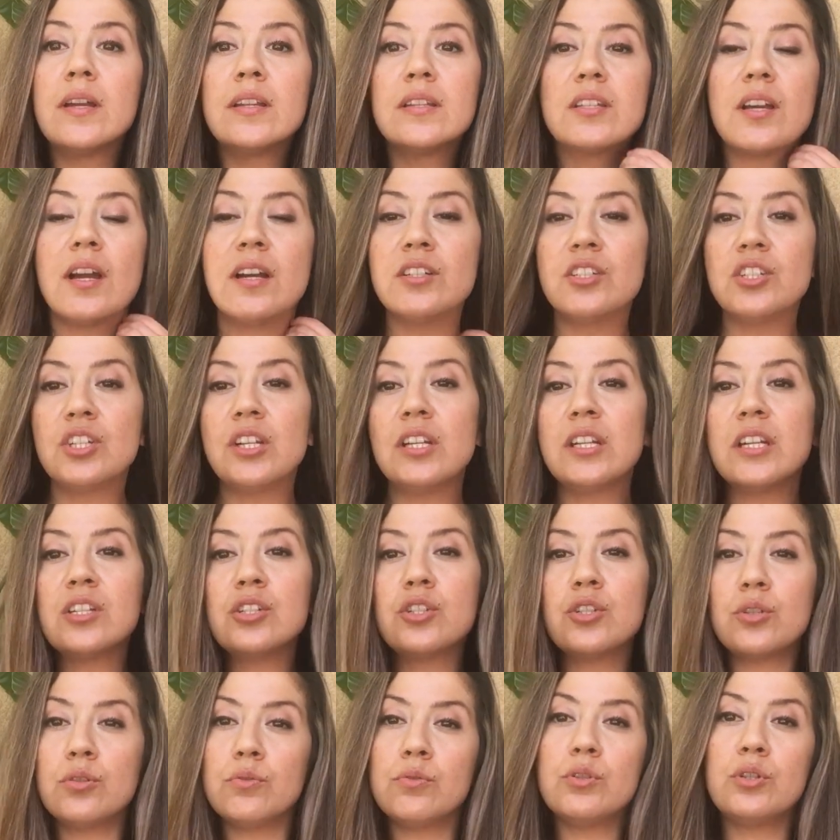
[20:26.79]
Touching
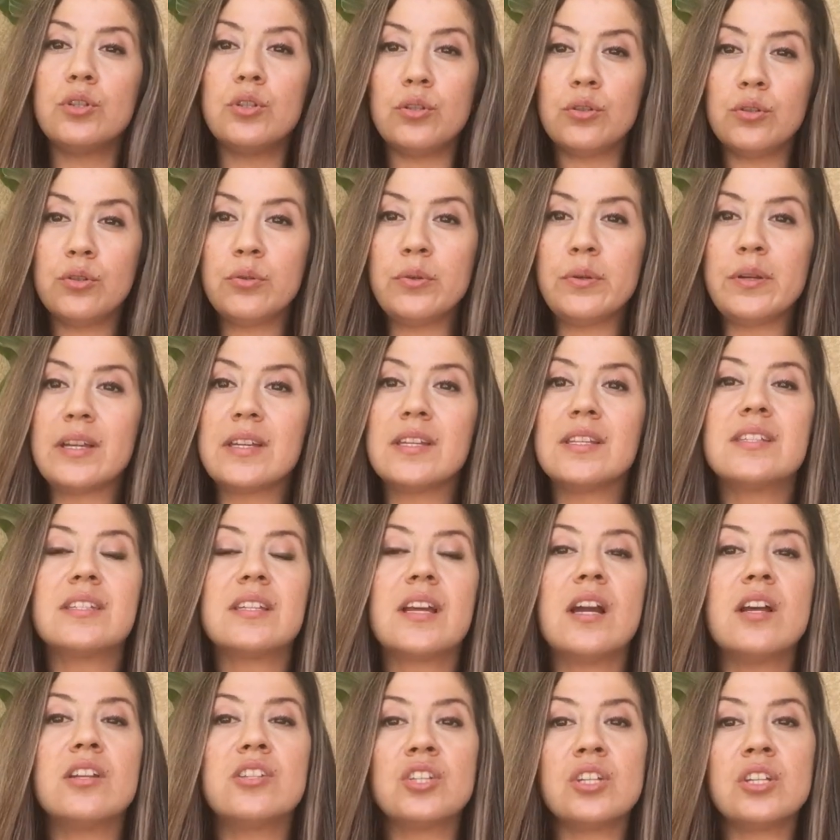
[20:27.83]
into you is
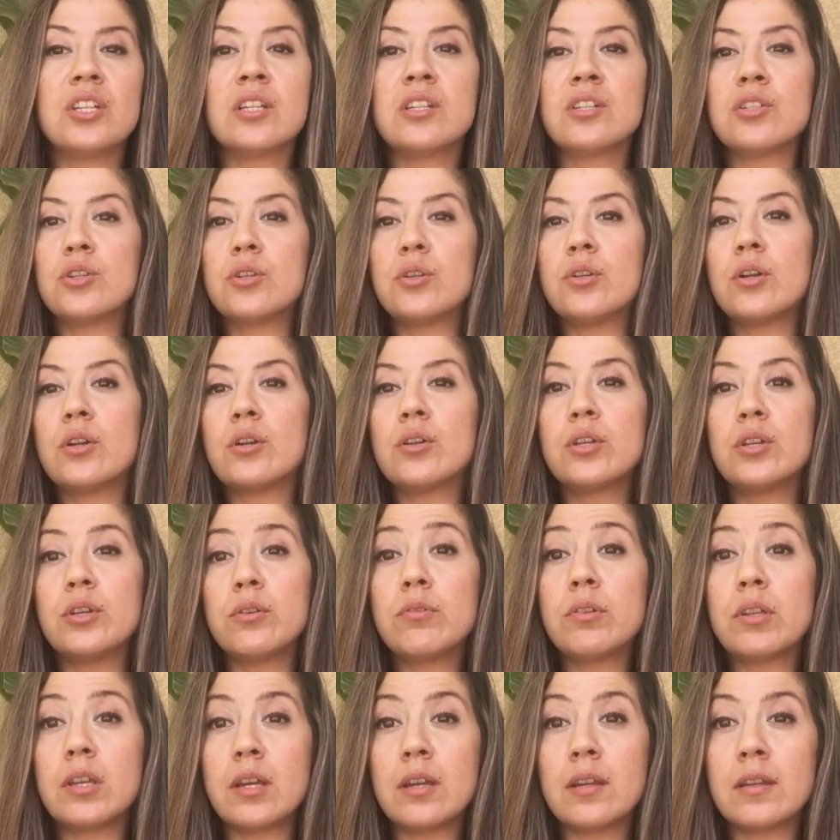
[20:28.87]
touching into your
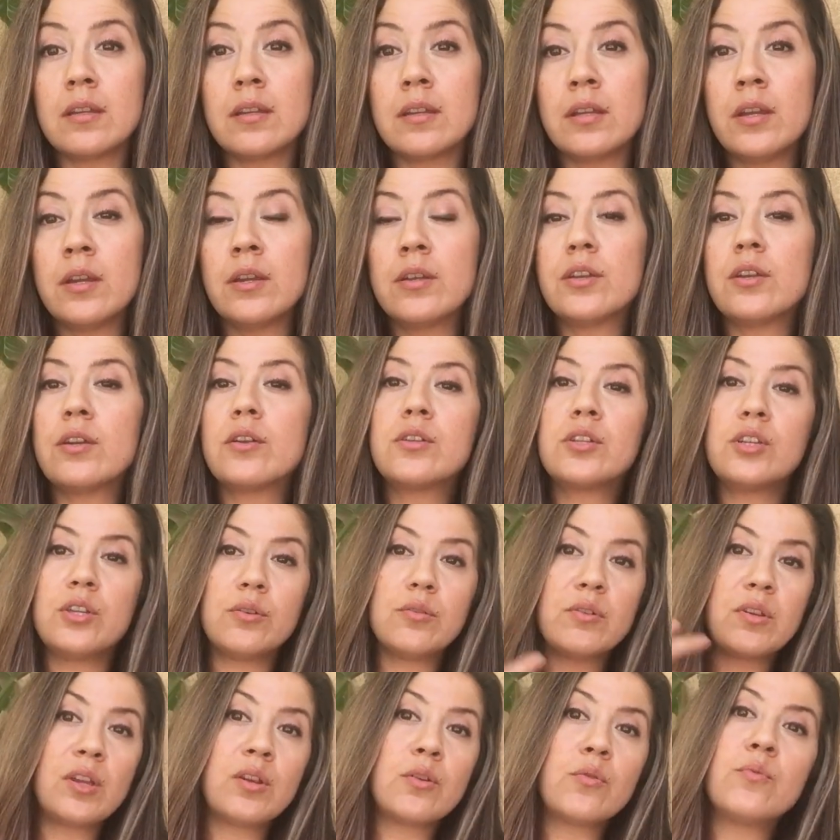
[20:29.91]

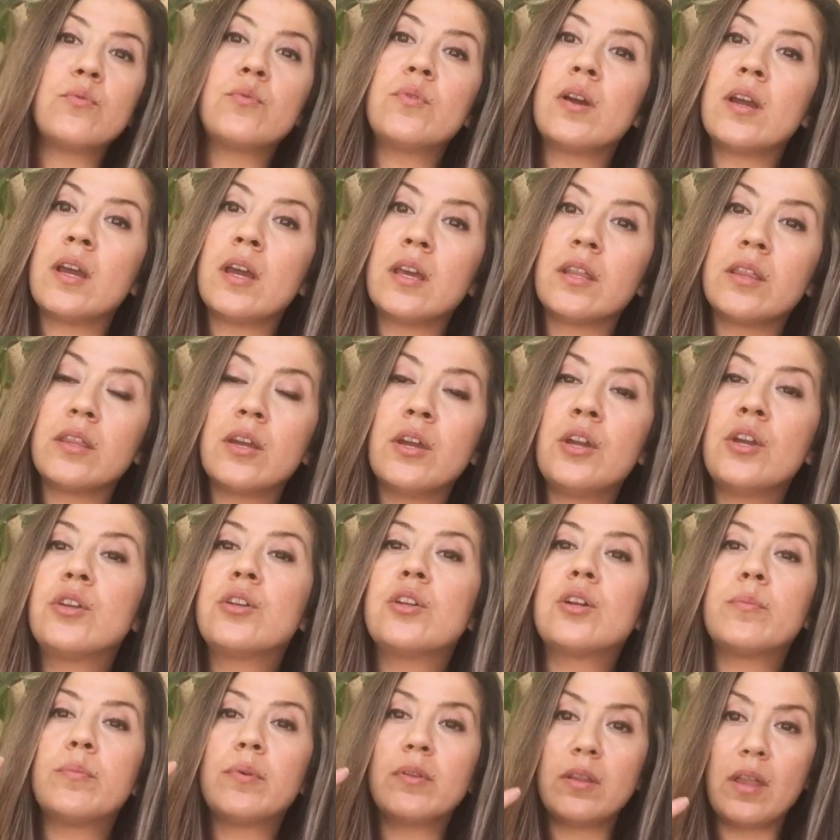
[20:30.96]
union with
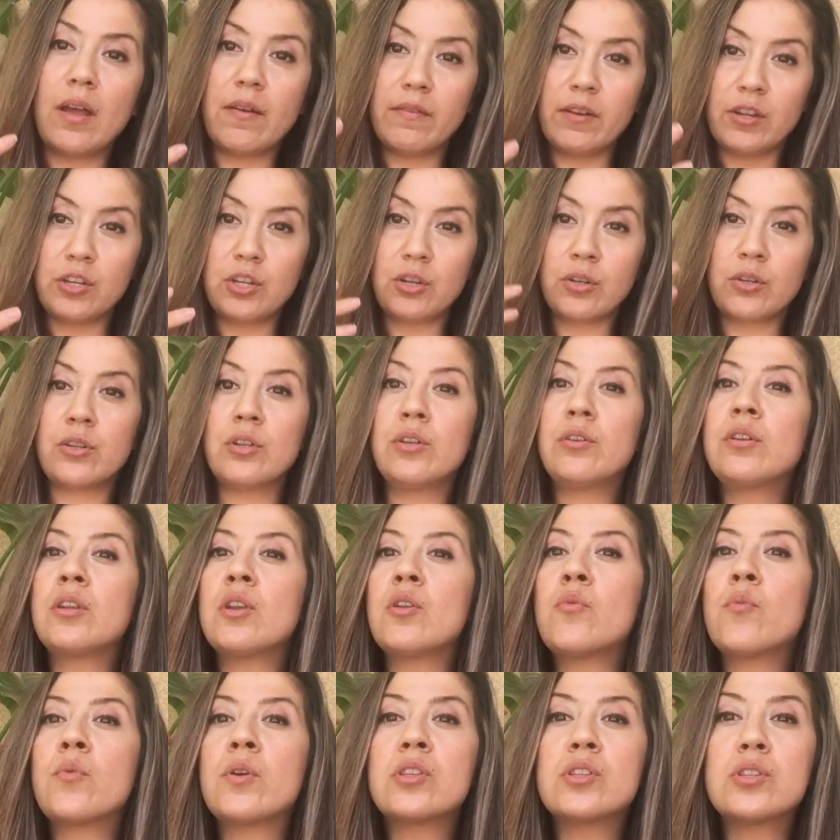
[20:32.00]
your beloved, your
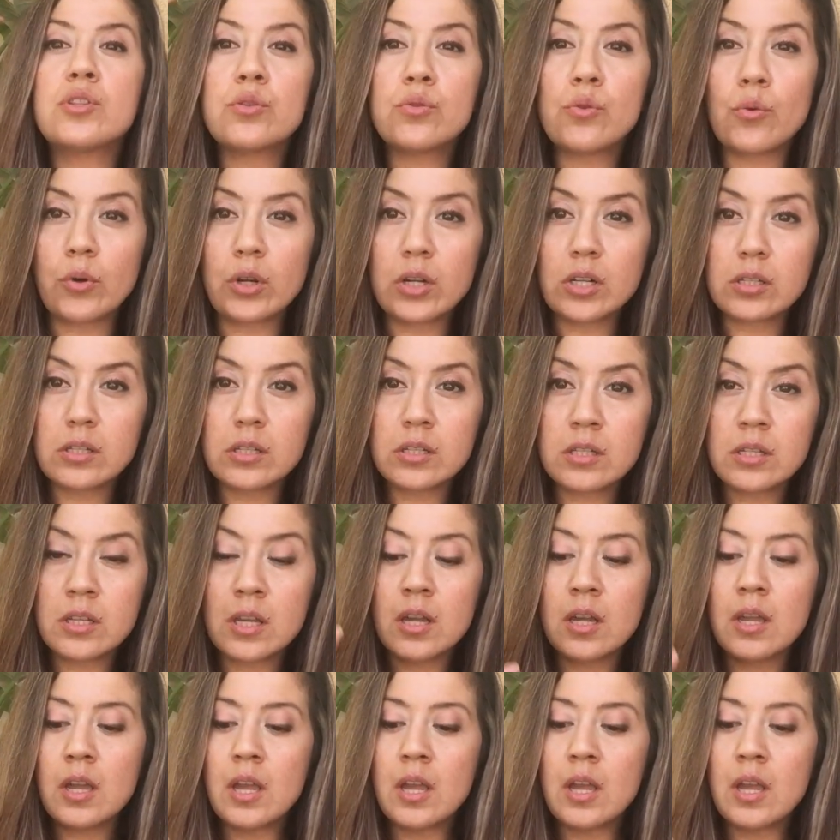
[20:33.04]
union with source.